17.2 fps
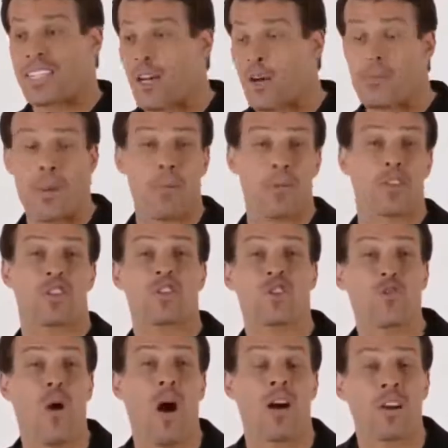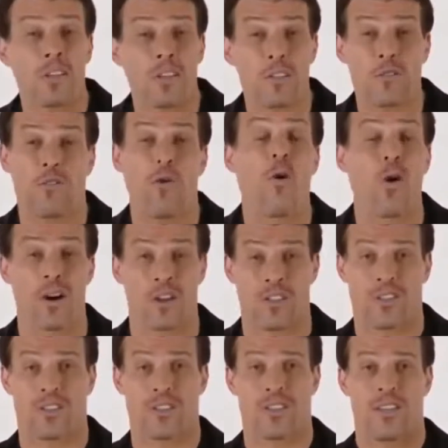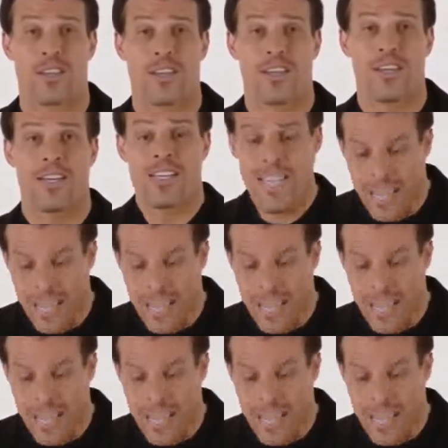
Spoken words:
I tell people the strongest force